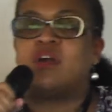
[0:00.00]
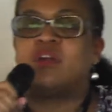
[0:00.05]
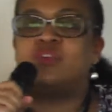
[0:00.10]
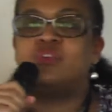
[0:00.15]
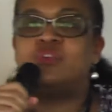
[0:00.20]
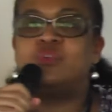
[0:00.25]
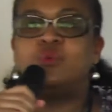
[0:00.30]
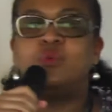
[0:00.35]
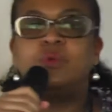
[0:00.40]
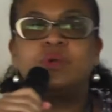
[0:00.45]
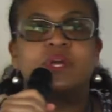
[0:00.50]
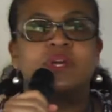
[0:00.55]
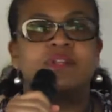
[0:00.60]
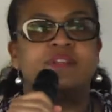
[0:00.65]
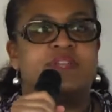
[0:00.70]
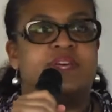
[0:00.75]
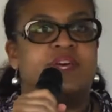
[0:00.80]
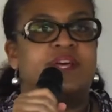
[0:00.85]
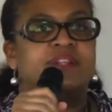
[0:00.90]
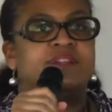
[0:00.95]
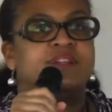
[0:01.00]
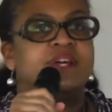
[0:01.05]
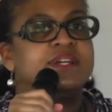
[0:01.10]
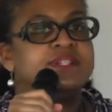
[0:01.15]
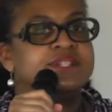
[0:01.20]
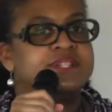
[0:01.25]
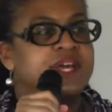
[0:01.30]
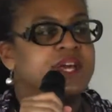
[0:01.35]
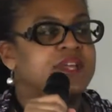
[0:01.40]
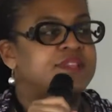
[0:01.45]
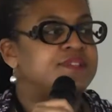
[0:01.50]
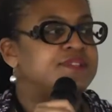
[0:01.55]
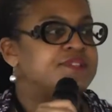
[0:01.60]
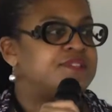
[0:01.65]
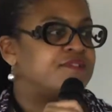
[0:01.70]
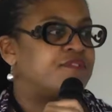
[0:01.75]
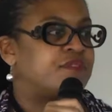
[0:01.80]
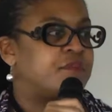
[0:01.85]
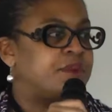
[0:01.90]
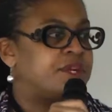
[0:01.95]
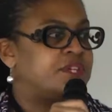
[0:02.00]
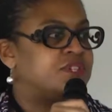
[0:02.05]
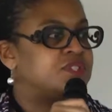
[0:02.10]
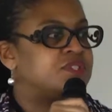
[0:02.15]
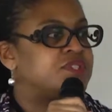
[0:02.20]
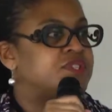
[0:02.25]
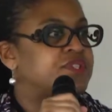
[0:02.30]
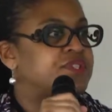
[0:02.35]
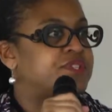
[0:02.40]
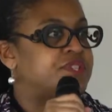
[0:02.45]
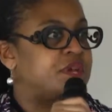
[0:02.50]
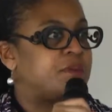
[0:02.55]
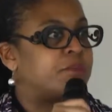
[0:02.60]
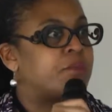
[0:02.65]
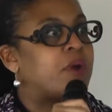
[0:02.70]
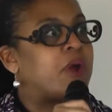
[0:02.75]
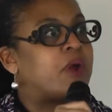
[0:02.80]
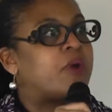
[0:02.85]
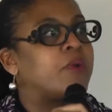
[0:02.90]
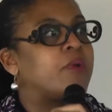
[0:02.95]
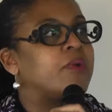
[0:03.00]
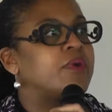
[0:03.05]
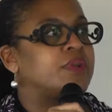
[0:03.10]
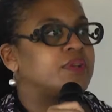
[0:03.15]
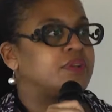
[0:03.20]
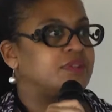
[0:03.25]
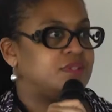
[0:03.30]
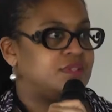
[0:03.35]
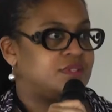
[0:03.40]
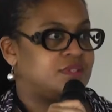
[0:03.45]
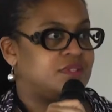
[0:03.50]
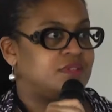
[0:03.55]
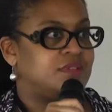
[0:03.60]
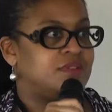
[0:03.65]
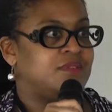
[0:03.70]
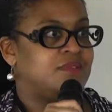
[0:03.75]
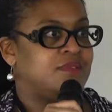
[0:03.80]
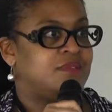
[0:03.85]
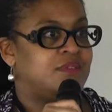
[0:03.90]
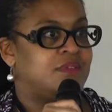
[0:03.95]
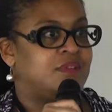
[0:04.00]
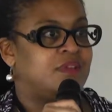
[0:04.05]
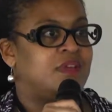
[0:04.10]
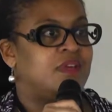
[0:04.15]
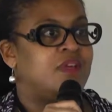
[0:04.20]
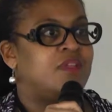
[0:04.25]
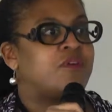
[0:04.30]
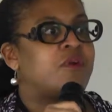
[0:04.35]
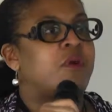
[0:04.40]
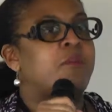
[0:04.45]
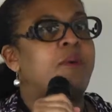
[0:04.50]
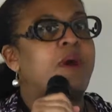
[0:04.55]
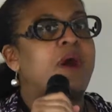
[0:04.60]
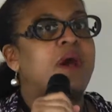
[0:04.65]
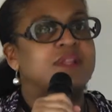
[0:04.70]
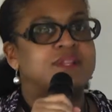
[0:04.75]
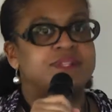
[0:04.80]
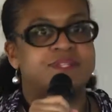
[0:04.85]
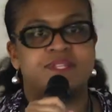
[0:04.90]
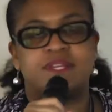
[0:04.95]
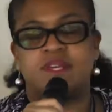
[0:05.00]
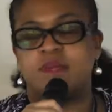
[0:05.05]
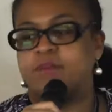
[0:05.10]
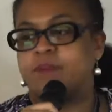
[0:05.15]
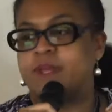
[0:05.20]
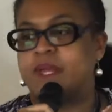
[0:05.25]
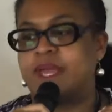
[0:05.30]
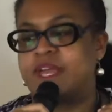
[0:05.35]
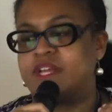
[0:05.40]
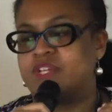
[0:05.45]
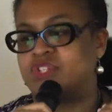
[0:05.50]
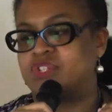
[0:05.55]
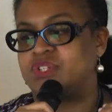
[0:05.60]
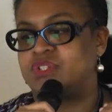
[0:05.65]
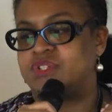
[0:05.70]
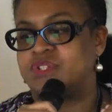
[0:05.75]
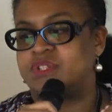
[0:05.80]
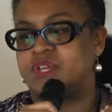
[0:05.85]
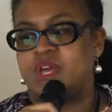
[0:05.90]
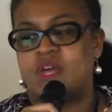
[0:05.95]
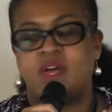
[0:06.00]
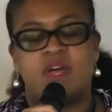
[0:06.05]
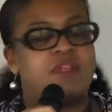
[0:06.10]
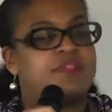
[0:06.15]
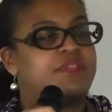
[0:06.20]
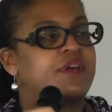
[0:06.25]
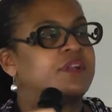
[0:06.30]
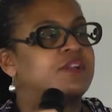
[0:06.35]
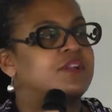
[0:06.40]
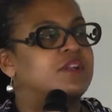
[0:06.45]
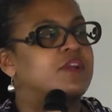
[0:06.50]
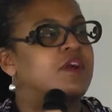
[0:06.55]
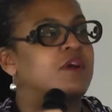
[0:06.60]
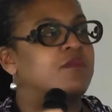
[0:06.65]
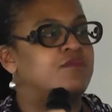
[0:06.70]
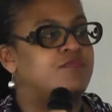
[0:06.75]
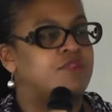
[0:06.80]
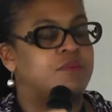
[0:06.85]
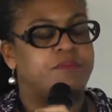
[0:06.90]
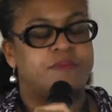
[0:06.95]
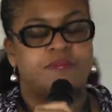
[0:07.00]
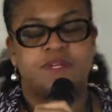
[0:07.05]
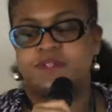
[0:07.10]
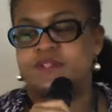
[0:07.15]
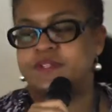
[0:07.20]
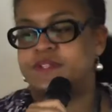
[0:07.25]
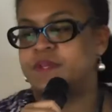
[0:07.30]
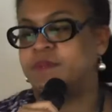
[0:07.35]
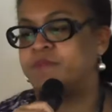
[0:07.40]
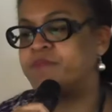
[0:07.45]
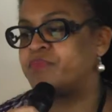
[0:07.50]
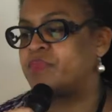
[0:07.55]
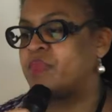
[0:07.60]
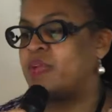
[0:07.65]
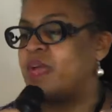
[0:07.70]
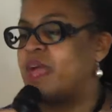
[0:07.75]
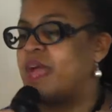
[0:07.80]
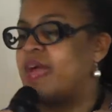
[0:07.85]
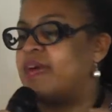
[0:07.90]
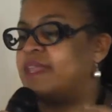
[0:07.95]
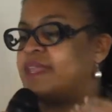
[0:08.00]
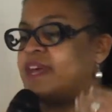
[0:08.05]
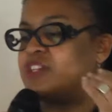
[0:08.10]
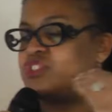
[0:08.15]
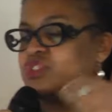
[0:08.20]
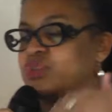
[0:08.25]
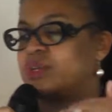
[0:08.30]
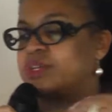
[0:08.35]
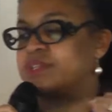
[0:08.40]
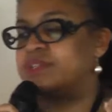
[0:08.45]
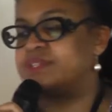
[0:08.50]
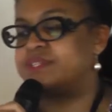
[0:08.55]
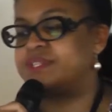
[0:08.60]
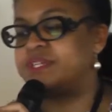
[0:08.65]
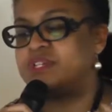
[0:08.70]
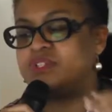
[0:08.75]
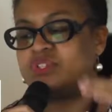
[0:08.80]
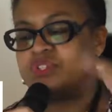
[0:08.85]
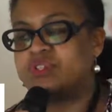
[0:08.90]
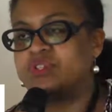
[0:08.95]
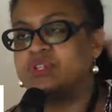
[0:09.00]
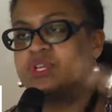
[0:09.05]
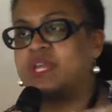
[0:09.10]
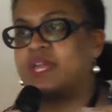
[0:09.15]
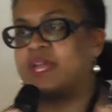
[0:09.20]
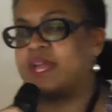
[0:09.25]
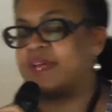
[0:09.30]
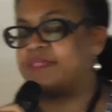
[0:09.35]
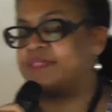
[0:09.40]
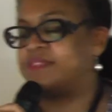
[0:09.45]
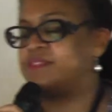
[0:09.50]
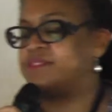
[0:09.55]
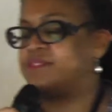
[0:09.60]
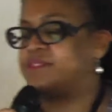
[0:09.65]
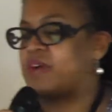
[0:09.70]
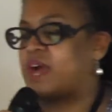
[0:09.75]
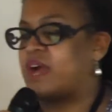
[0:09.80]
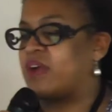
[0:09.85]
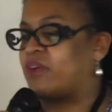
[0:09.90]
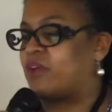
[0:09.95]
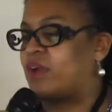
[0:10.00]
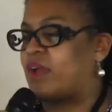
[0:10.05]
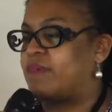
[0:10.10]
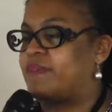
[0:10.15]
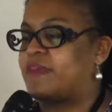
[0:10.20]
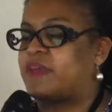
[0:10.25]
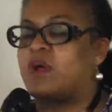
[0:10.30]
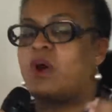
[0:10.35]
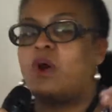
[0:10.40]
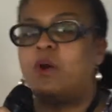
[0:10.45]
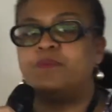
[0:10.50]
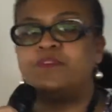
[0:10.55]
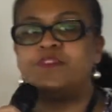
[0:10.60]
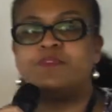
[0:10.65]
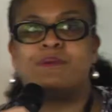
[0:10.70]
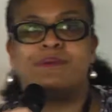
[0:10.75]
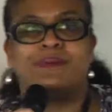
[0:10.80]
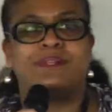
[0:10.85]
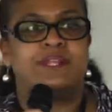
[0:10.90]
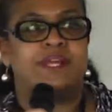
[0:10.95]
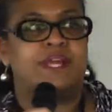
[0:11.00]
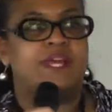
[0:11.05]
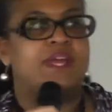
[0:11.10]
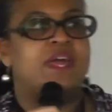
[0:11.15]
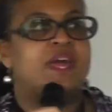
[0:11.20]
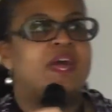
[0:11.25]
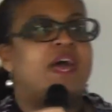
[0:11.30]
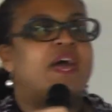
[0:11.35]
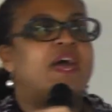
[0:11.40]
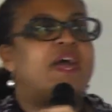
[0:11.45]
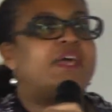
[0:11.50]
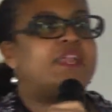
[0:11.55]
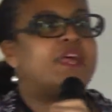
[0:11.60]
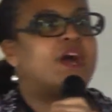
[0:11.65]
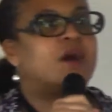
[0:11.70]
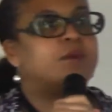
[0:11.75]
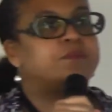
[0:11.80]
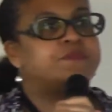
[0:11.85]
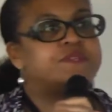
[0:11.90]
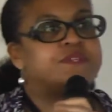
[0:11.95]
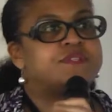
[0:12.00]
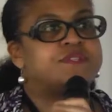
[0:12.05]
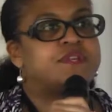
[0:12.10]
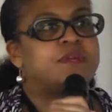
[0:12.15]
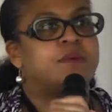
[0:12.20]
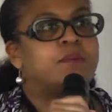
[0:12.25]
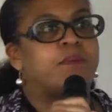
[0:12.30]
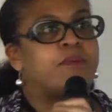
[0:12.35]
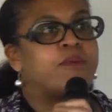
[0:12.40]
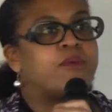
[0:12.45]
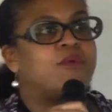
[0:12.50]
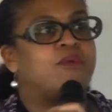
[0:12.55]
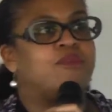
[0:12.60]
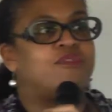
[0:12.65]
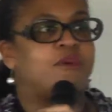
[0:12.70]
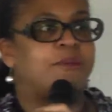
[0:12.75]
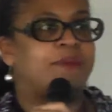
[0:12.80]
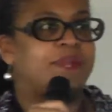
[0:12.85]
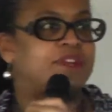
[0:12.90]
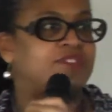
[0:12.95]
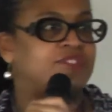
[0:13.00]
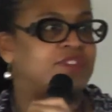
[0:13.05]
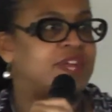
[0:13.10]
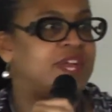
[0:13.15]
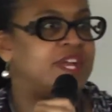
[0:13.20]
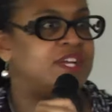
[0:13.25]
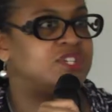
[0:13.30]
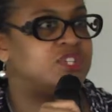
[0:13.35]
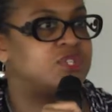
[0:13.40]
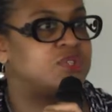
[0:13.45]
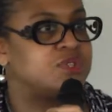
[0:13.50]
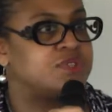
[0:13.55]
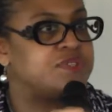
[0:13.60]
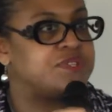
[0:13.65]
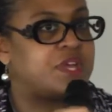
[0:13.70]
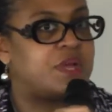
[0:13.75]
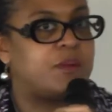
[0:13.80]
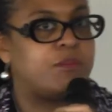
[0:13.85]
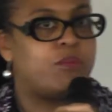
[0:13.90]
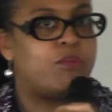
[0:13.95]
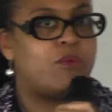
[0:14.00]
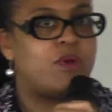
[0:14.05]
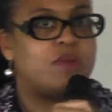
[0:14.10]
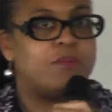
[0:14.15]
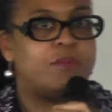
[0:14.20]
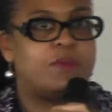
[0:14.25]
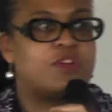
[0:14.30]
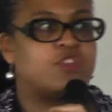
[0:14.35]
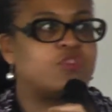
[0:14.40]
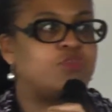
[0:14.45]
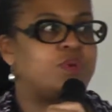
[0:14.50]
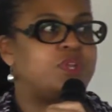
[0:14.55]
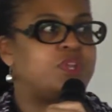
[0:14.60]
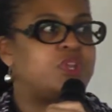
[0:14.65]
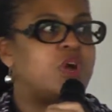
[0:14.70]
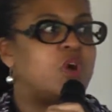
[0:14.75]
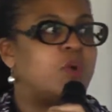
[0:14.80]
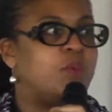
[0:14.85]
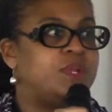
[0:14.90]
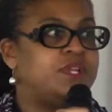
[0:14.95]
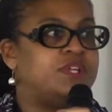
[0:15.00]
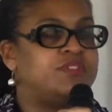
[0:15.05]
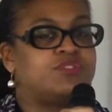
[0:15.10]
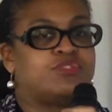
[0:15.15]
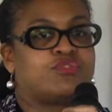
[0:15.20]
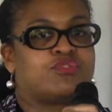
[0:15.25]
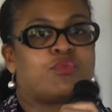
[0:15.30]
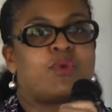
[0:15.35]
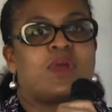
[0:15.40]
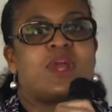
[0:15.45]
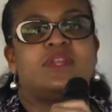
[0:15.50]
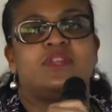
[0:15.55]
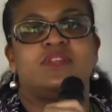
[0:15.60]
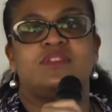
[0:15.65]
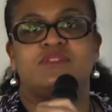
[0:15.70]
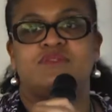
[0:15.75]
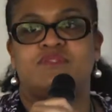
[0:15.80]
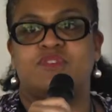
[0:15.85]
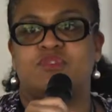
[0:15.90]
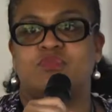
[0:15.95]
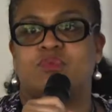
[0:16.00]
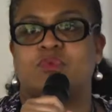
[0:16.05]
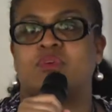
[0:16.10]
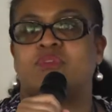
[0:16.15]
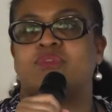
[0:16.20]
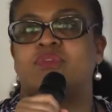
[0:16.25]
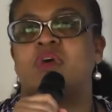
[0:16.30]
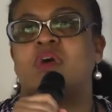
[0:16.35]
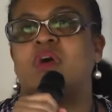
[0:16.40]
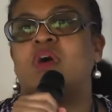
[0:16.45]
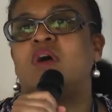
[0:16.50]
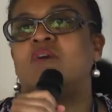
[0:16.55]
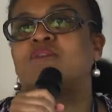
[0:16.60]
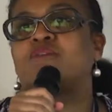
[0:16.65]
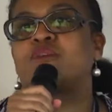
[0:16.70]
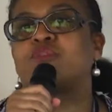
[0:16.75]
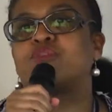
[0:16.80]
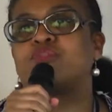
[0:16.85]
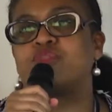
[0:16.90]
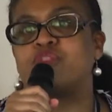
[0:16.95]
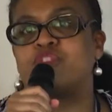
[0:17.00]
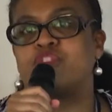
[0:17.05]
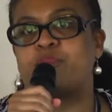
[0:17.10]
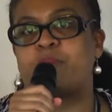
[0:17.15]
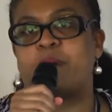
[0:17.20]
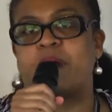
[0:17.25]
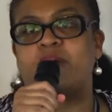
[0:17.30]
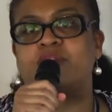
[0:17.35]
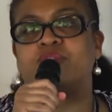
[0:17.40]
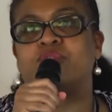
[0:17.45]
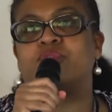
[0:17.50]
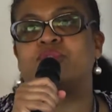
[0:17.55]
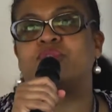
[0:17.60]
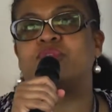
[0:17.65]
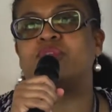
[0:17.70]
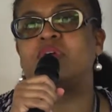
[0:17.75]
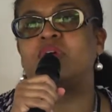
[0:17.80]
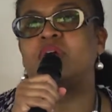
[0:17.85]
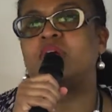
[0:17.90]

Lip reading: you could then take this information to set priorities. There are policy implications that could come from this. And as you can see, just looking at this diagram, that ultimately it helps us improve from an educational standpoint because we know we need to train individuals, first responders,